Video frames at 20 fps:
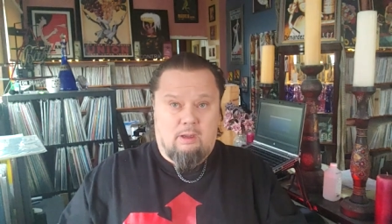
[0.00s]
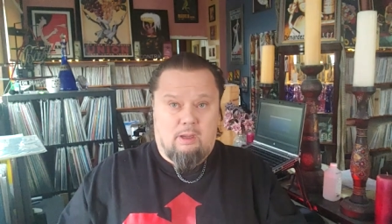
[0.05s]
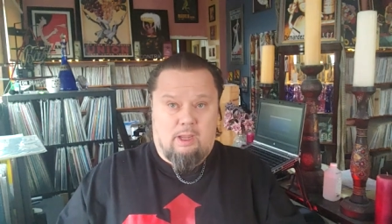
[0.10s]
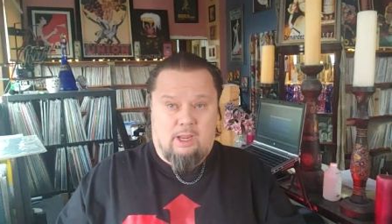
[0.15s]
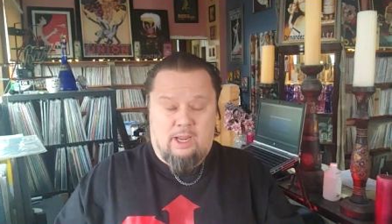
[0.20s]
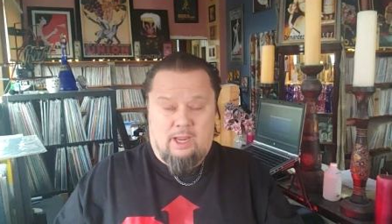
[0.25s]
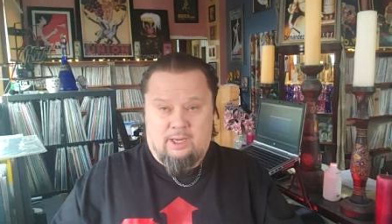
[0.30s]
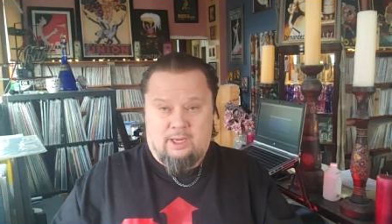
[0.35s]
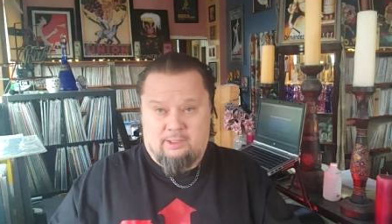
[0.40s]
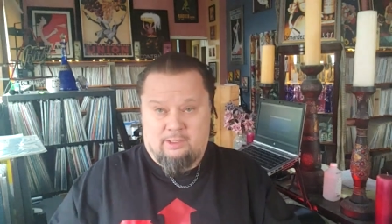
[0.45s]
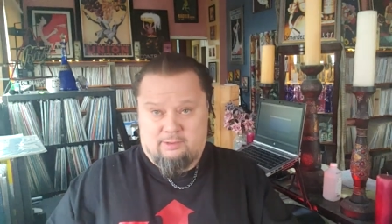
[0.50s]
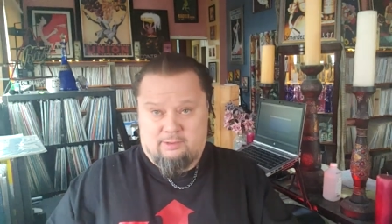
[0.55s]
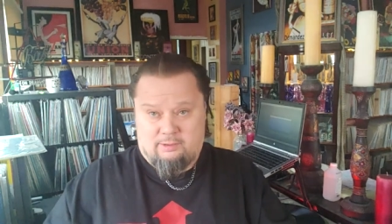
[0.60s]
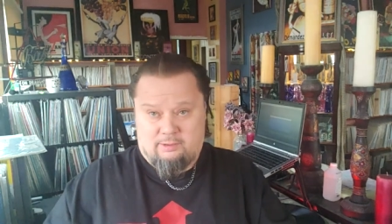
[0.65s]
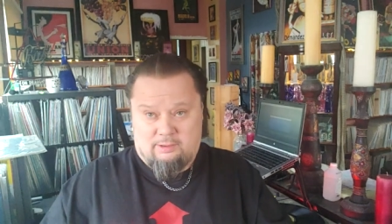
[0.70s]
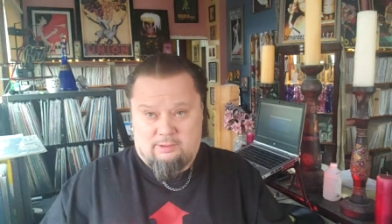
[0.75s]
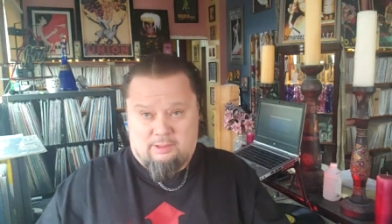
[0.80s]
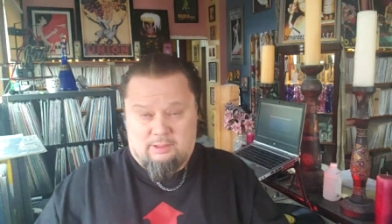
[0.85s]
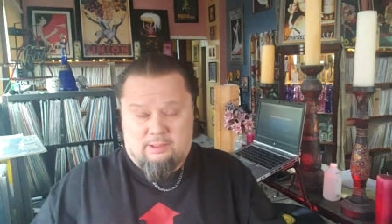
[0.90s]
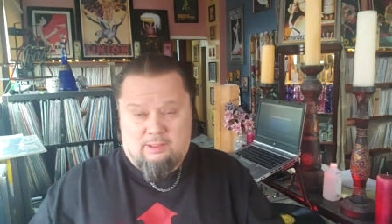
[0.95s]
and
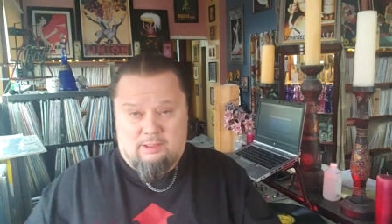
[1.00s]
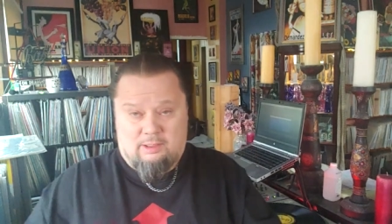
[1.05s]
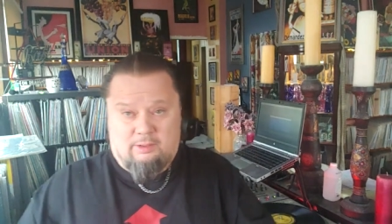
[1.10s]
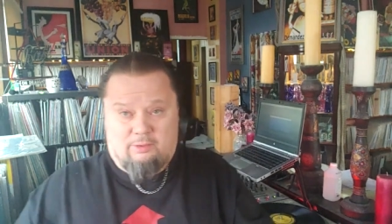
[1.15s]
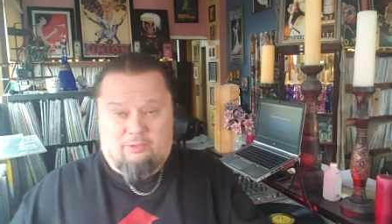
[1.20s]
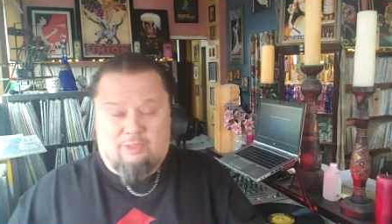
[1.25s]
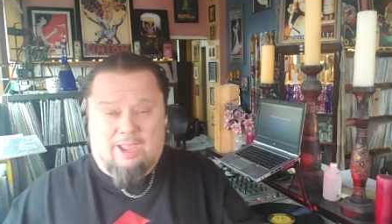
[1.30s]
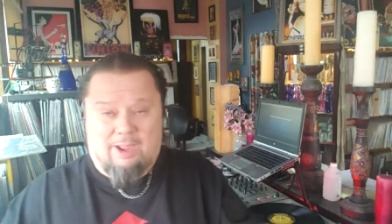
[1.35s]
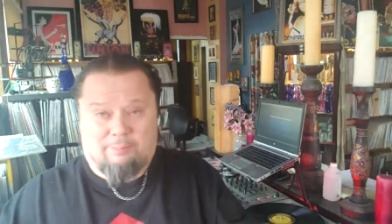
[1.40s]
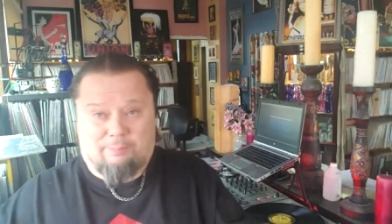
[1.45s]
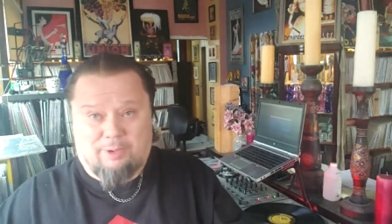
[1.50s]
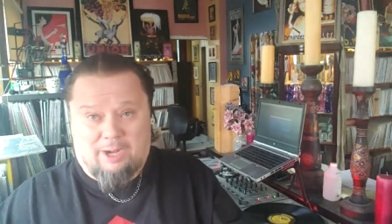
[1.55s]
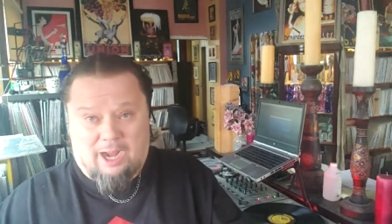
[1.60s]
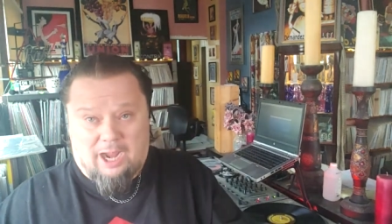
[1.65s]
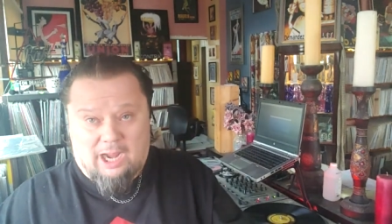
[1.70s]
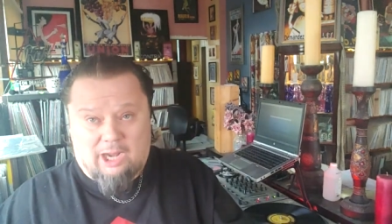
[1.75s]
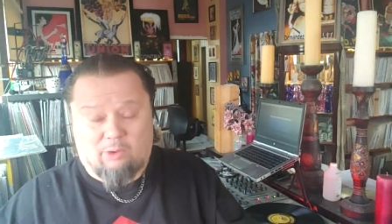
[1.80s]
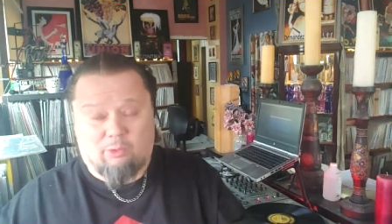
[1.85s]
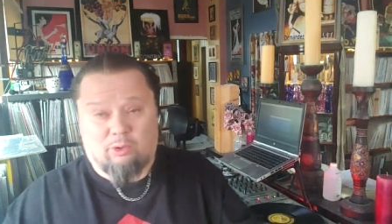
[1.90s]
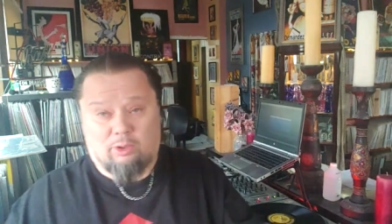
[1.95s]
that
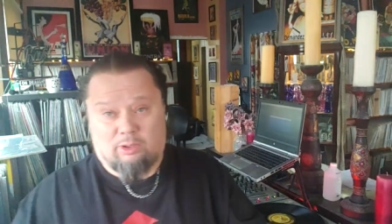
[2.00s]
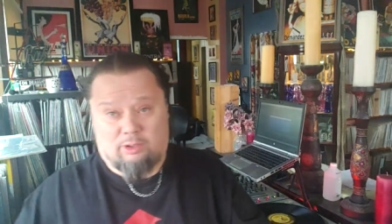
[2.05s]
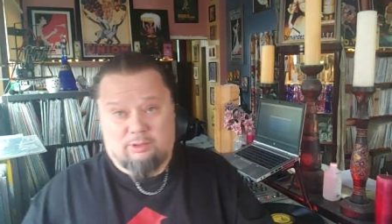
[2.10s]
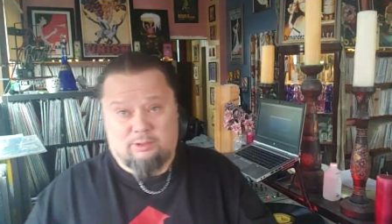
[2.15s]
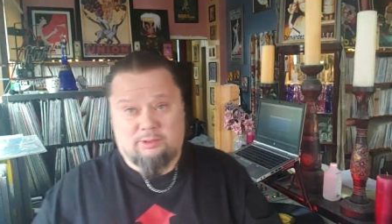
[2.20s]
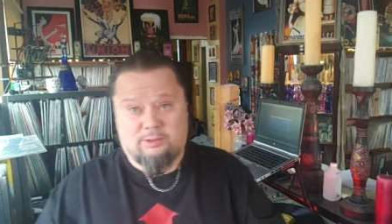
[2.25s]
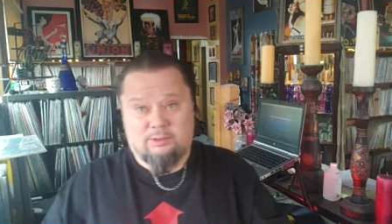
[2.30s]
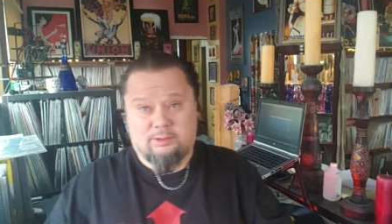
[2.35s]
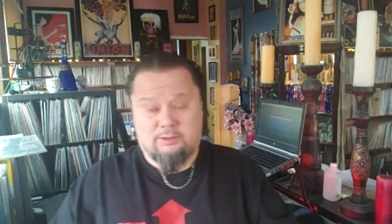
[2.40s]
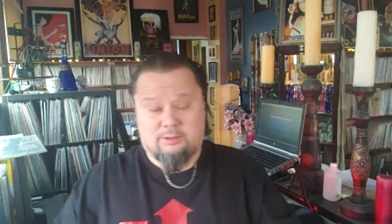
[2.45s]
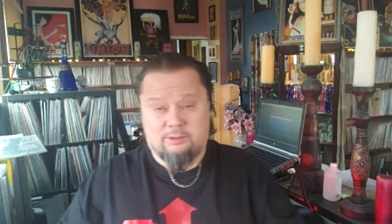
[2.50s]
power